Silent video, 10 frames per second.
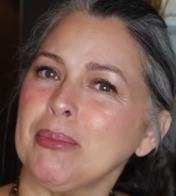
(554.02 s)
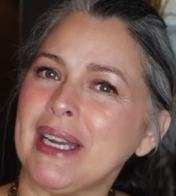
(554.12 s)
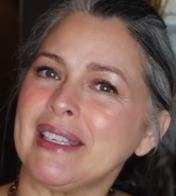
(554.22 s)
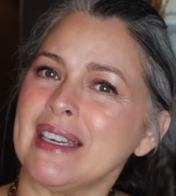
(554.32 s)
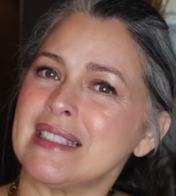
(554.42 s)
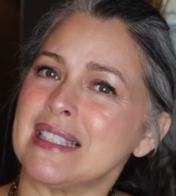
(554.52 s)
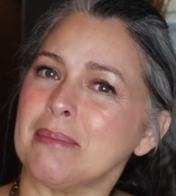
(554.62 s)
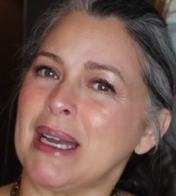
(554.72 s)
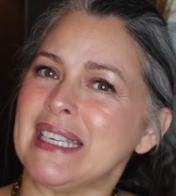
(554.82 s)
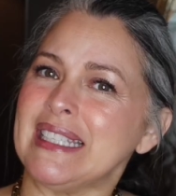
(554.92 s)
might get
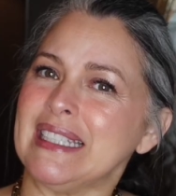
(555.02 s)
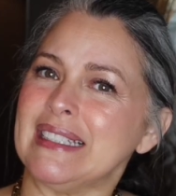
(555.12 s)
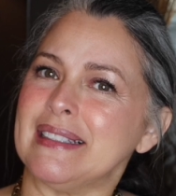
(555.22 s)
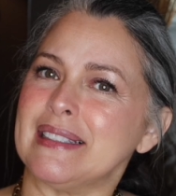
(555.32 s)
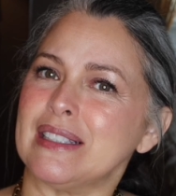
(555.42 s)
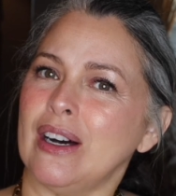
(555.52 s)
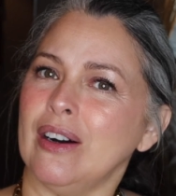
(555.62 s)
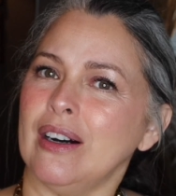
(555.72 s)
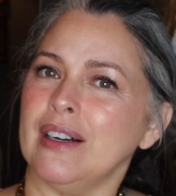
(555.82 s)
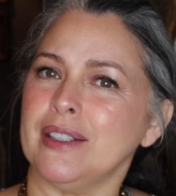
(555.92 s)
some ideas
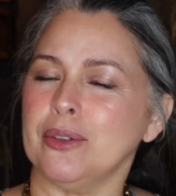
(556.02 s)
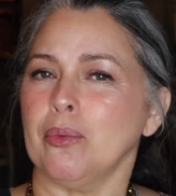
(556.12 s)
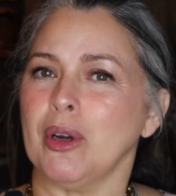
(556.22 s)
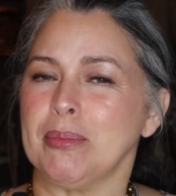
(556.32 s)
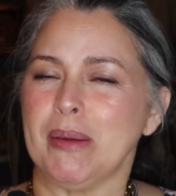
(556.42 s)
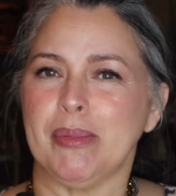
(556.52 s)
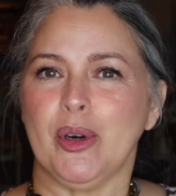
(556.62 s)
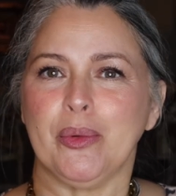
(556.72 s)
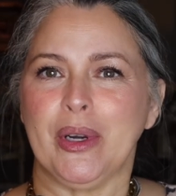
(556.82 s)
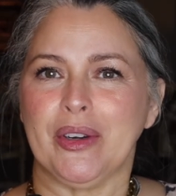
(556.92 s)
on what people
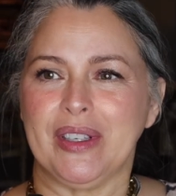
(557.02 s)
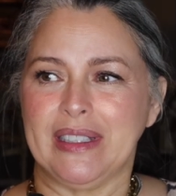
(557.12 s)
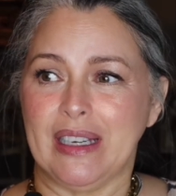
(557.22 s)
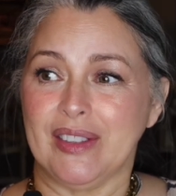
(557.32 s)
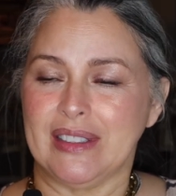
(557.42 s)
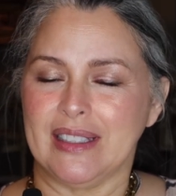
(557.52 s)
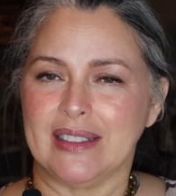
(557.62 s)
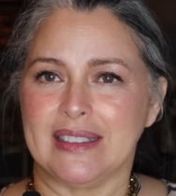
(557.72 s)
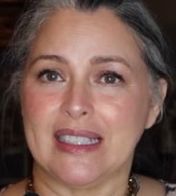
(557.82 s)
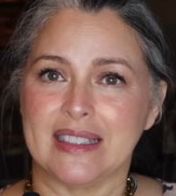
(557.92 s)
are wearing
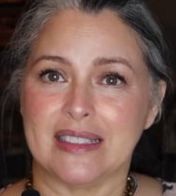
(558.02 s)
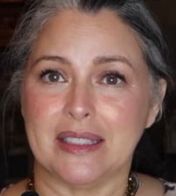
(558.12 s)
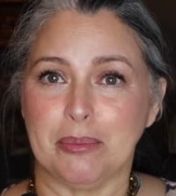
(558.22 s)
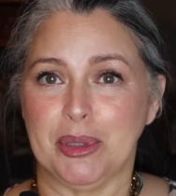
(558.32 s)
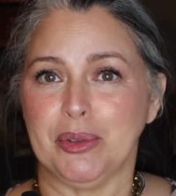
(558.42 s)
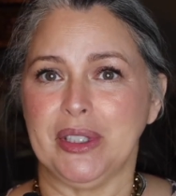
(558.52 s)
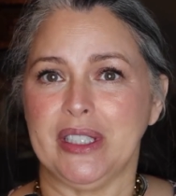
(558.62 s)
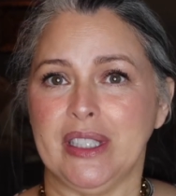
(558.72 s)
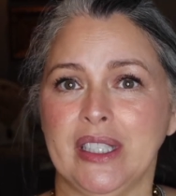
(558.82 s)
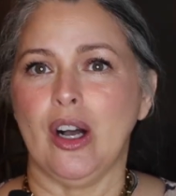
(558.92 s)
nowadays. That's the
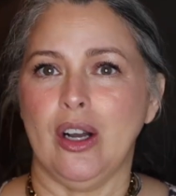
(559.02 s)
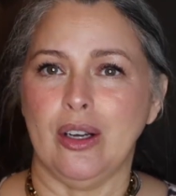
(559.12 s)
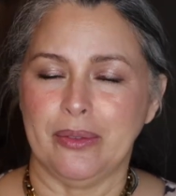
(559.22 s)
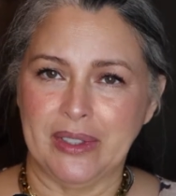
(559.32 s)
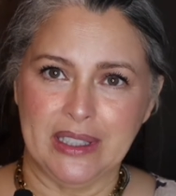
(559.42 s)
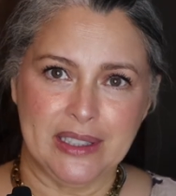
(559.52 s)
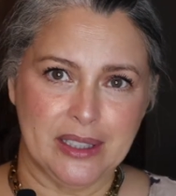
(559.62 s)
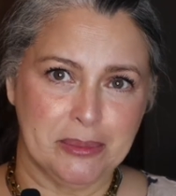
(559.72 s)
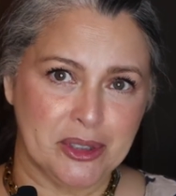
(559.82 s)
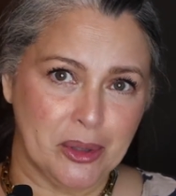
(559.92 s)
beauty of the
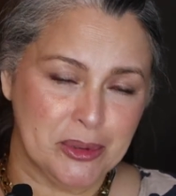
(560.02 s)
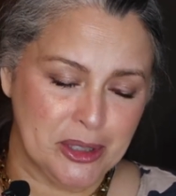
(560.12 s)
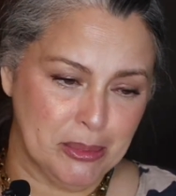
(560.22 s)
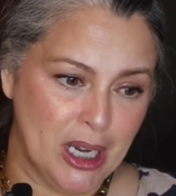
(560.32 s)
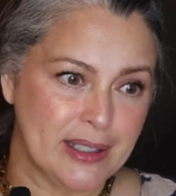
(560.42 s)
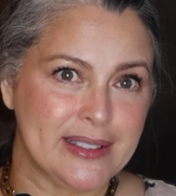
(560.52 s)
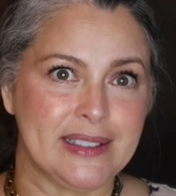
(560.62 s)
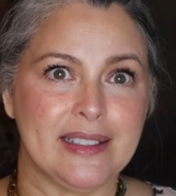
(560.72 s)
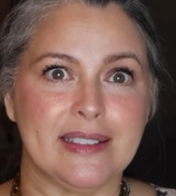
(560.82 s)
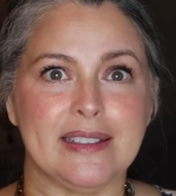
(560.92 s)
subscription
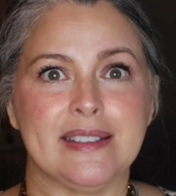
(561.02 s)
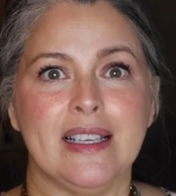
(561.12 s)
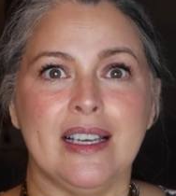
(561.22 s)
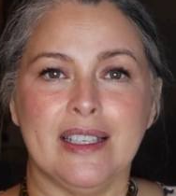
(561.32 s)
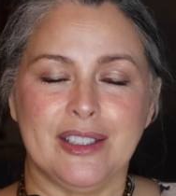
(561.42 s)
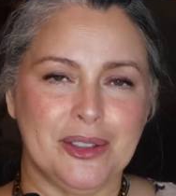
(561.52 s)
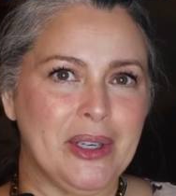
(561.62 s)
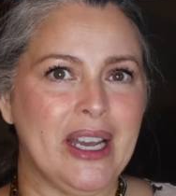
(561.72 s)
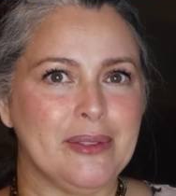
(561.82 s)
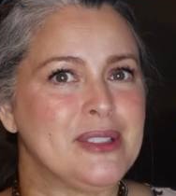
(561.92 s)
boxes. You
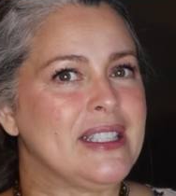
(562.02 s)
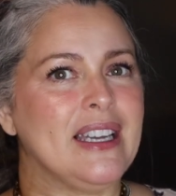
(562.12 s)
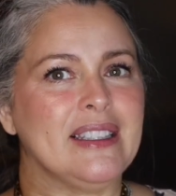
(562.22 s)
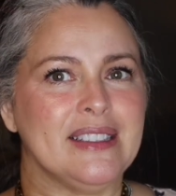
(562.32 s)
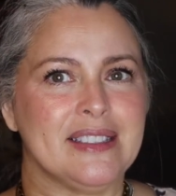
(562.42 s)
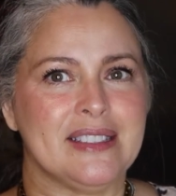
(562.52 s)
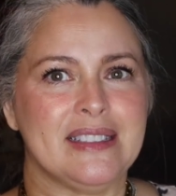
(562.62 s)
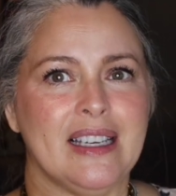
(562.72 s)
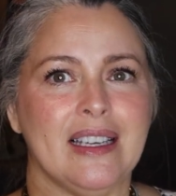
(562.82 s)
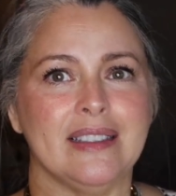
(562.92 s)
have stylists
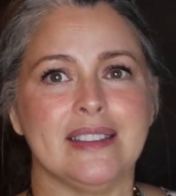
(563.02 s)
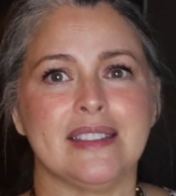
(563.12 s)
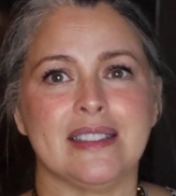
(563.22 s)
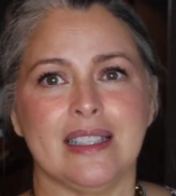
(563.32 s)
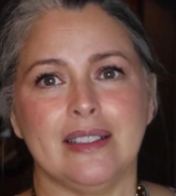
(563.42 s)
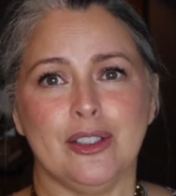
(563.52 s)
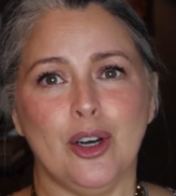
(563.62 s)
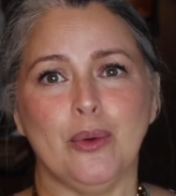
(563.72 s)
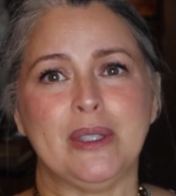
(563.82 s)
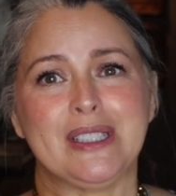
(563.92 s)
that
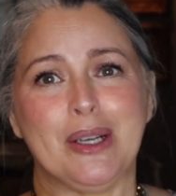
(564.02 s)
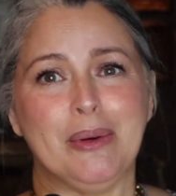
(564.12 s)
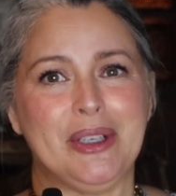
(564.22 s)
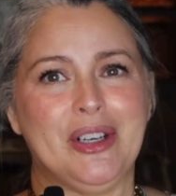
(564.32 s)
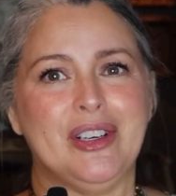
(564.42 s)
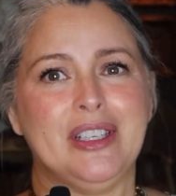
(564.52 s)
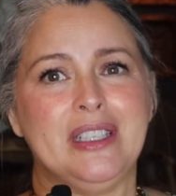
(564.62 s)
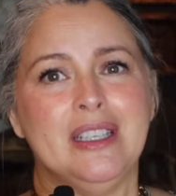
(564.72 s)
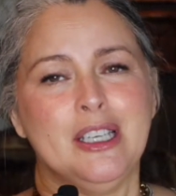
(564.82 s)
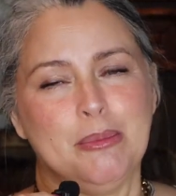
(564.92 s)
know what's going
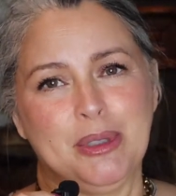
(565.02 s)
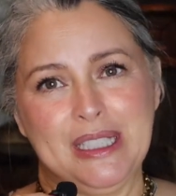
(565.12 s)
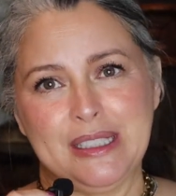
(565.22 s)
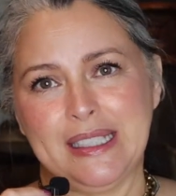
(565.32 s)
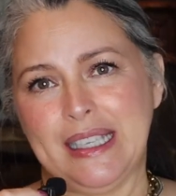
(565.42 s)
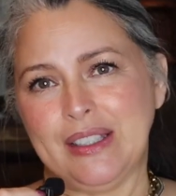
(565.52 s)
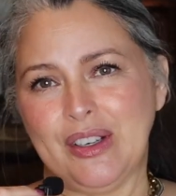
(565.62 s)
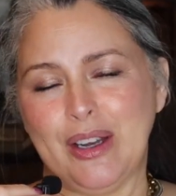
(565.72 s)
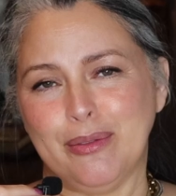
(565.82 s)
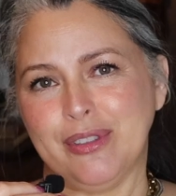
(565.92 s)
on, putting together
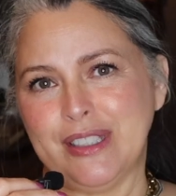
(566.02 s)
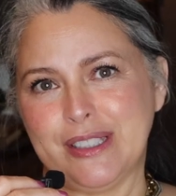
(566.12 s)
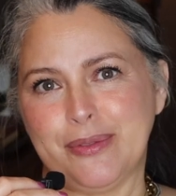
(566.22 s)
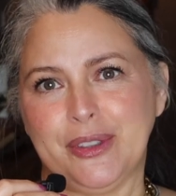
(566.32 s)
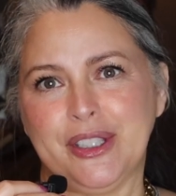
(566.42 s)
outfits for